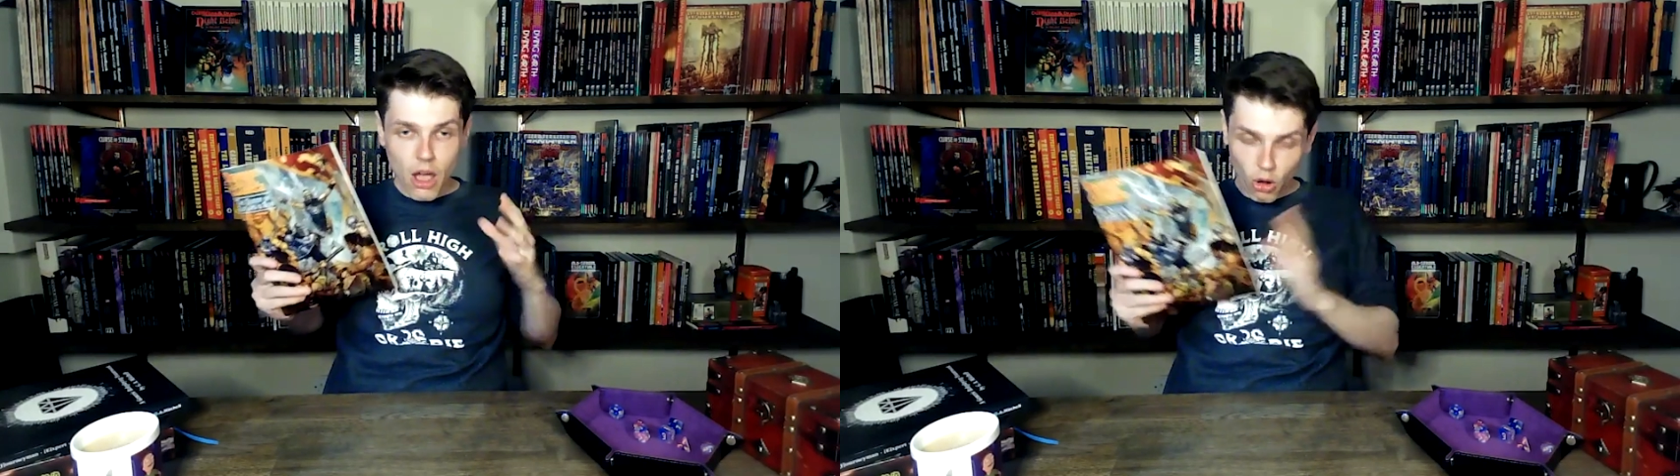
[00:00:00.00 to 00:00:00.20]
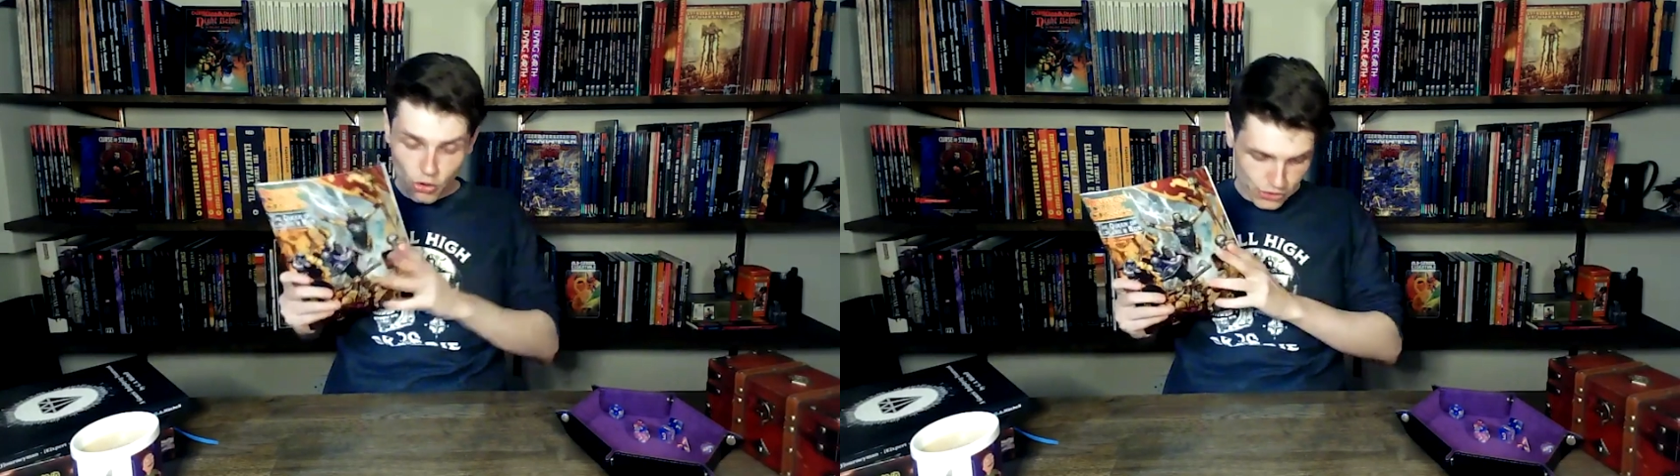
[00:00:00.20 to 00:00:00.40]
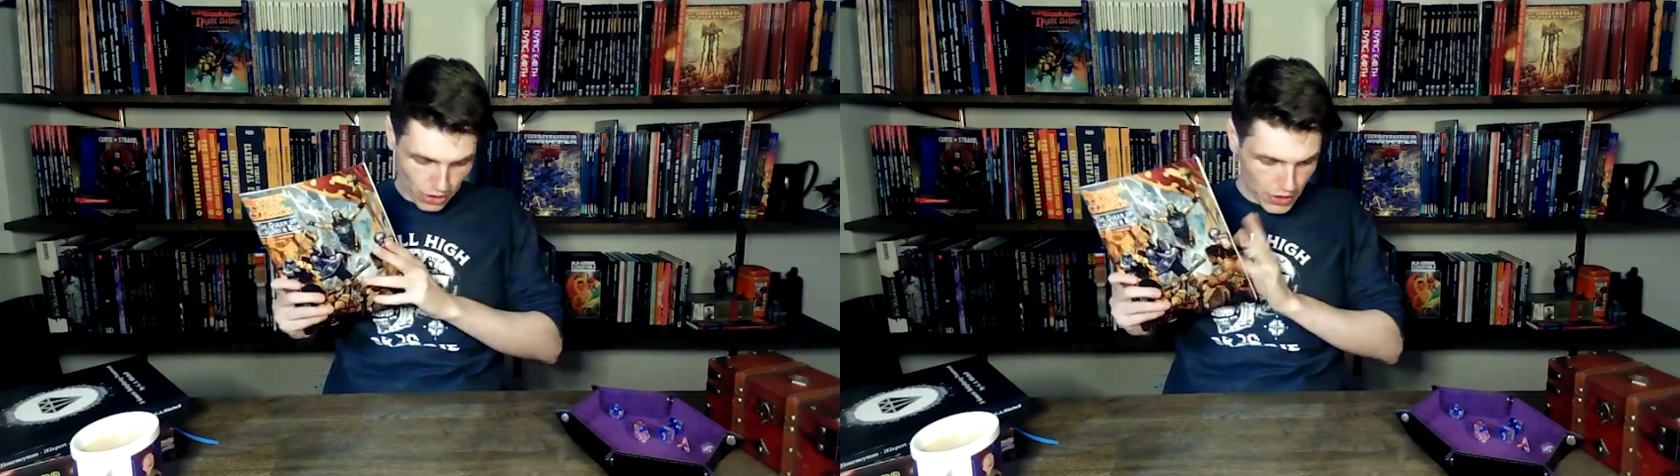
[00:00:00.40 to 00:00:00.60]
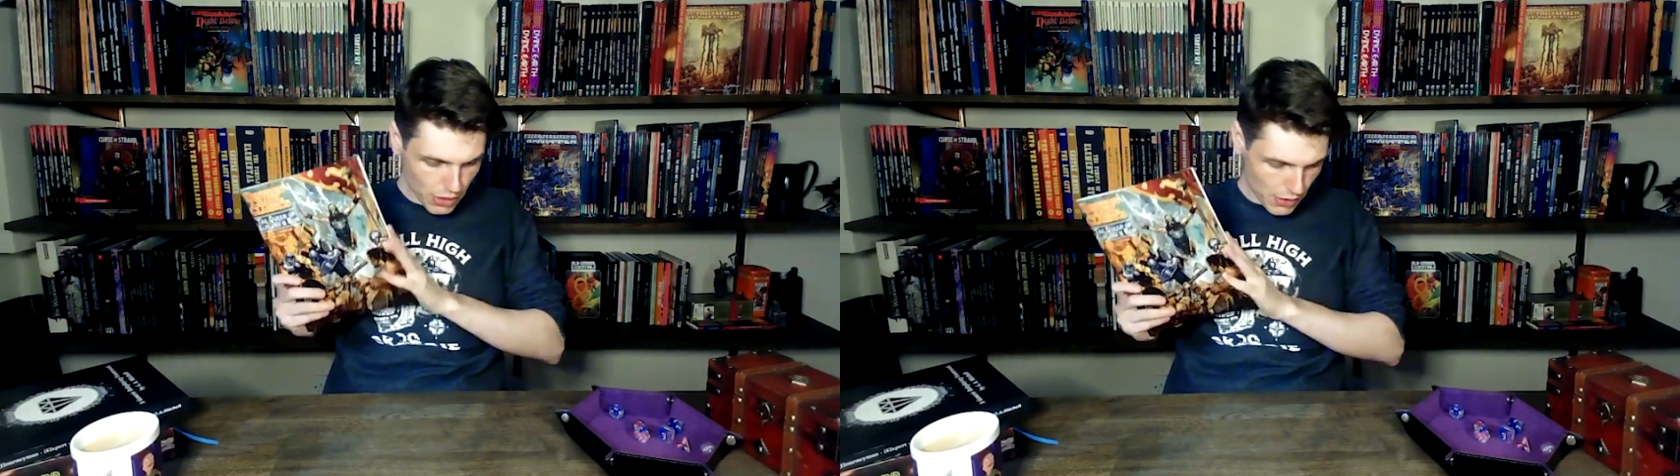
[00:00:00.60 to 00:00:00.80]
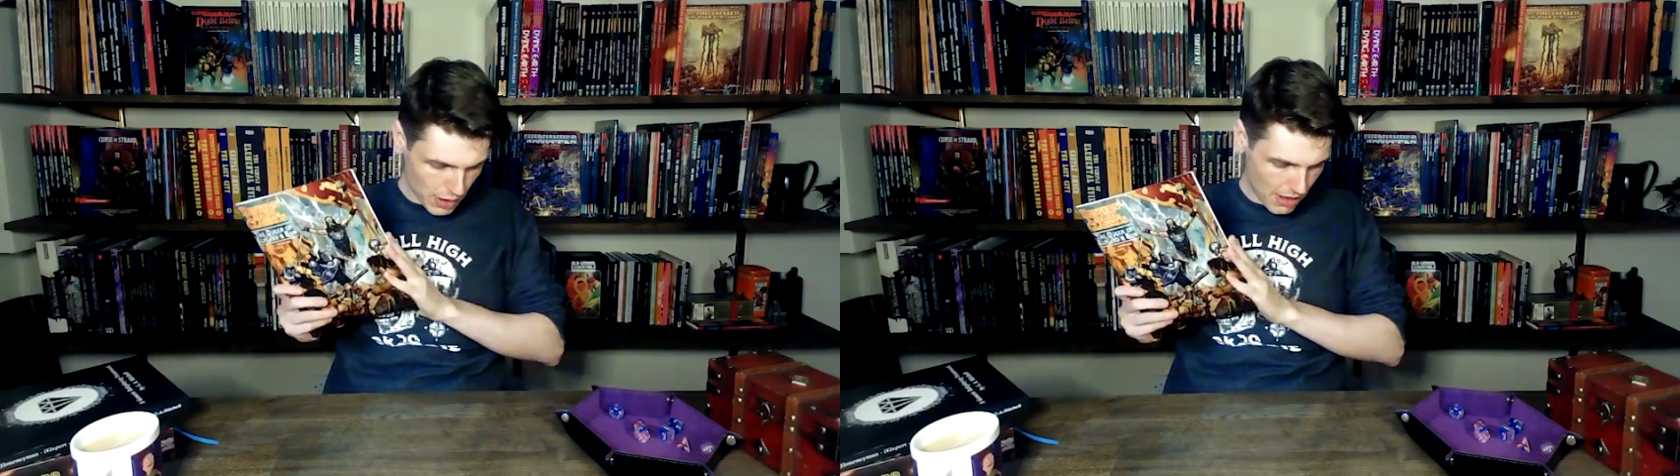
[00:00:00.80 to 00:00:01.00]
Also, the
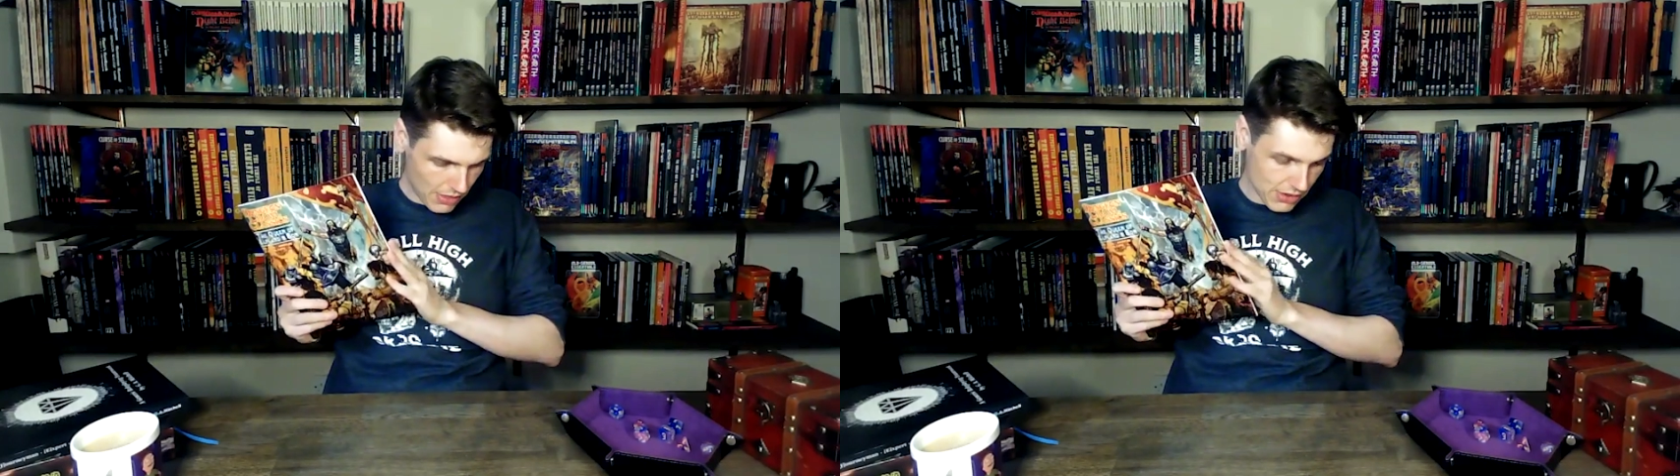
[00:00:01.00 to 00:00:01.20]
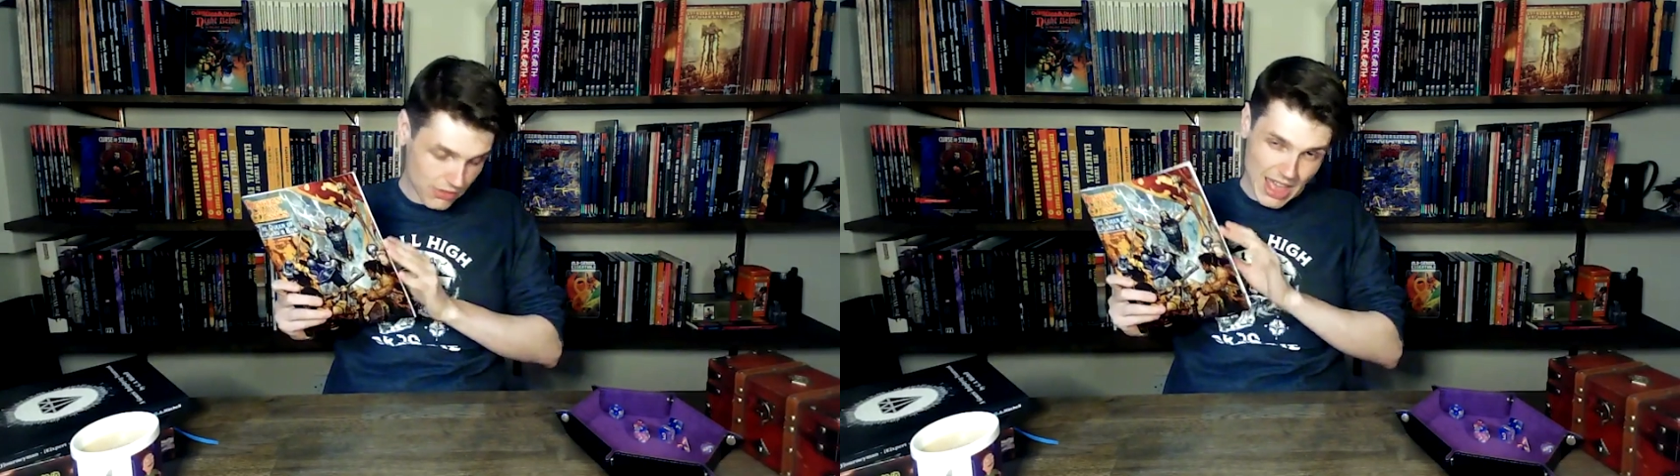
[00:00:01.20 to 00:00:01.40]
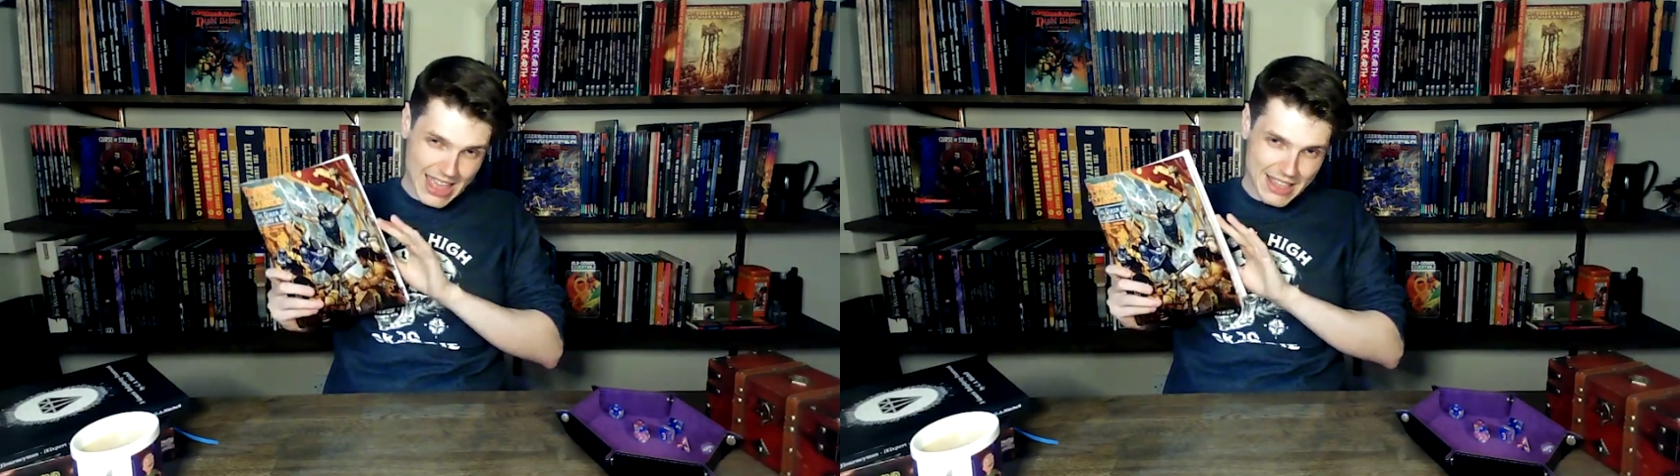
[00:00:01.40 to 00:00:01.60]
other thing about this is that